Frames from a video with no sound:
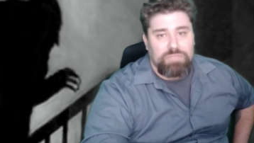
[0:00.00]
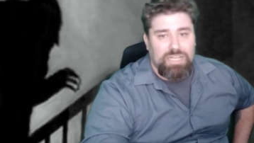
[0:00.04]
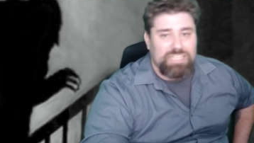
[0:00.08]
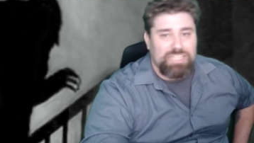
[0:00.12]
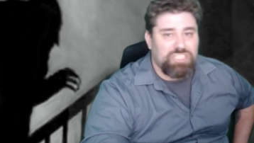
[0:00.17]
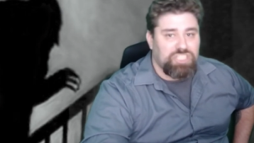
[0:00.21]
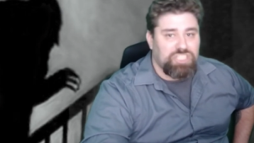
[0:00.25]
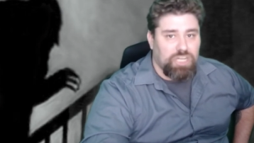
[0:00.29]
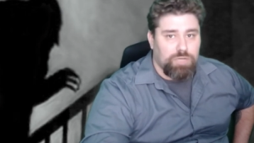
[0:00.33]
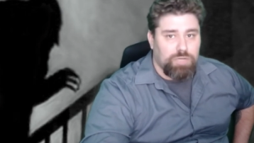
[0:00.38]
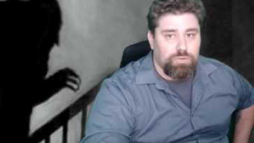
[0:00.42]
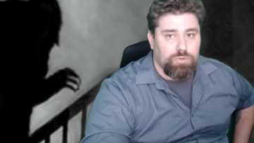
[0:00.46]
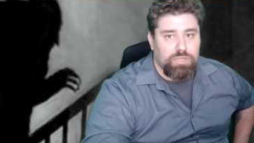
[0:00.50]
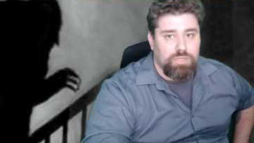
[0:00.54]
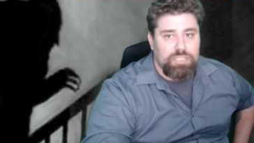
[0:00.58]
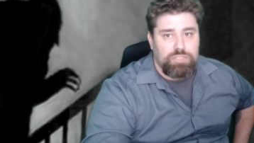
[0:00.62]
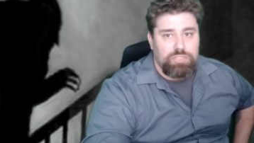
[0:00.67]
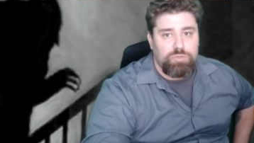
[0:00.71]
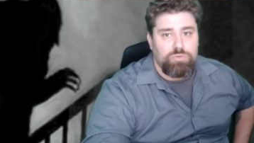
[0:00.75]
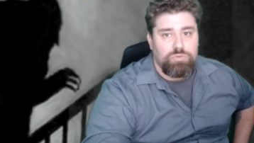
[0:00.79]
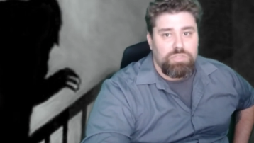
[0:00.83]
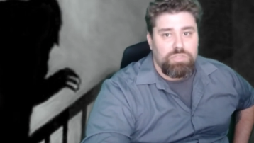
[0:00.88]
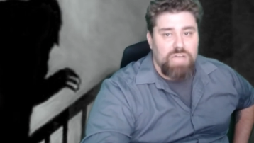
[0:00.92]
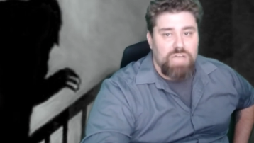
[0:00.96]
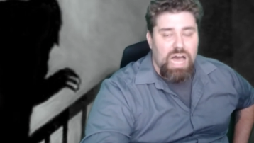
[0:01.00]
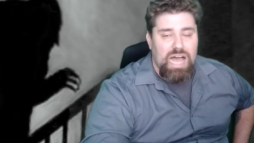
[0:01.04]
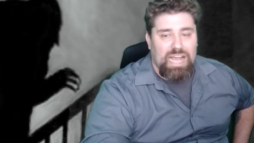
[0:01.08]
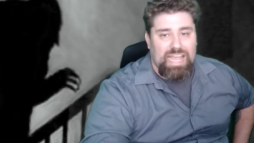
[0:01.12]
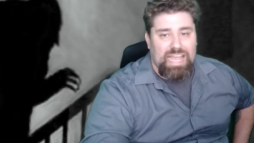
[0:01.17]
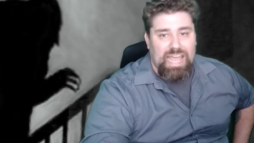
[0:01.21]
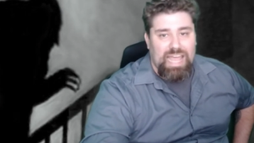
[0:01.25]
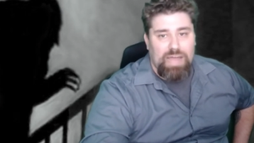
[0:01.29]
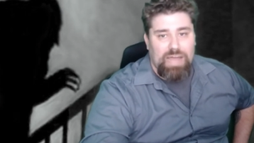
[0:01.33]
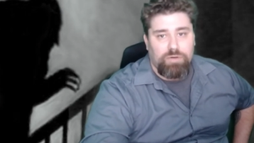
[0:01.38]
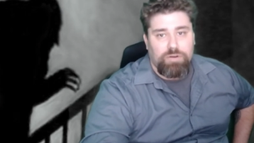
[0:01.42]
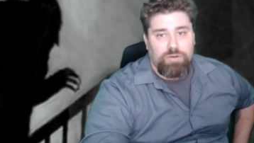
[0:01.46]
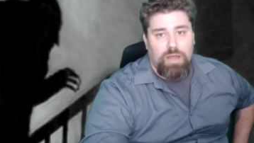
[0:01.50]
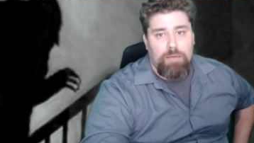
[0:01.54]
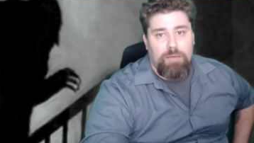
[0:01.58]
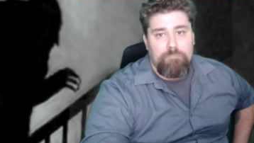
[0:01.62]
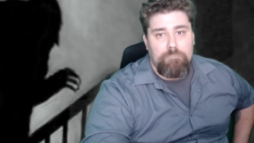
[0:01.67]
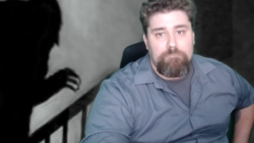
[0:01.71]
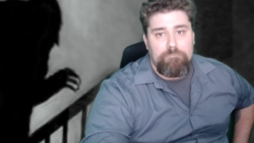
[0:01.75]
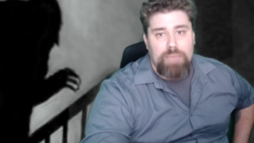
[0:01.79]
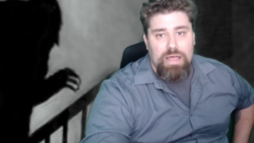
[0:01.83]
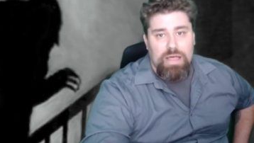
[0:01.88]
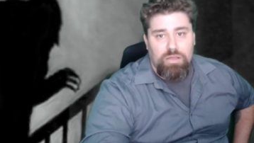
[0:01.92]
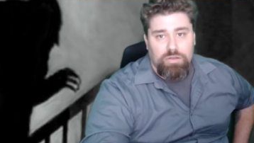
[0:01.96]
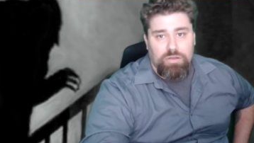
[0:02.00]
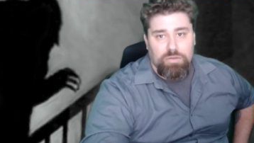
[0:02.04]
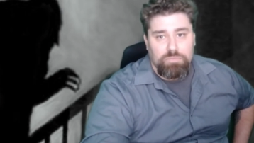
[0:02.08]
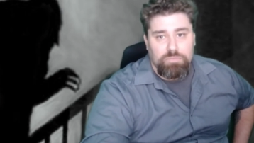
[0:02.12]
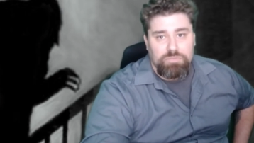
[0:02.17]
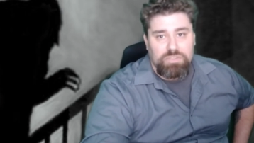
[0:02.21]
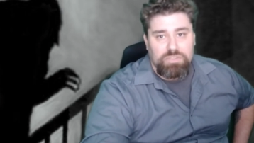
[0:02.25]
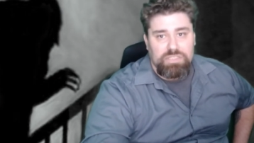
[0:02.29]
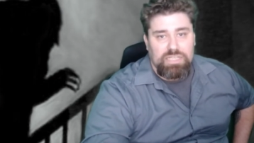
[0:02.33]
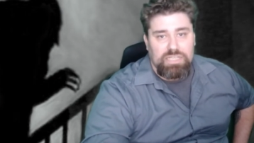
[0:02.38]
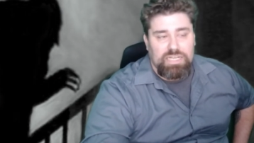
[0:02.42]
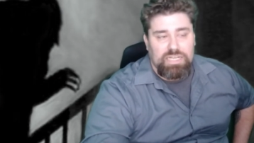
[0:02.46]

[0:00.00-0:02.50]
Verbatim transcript: I generally do not count amalgams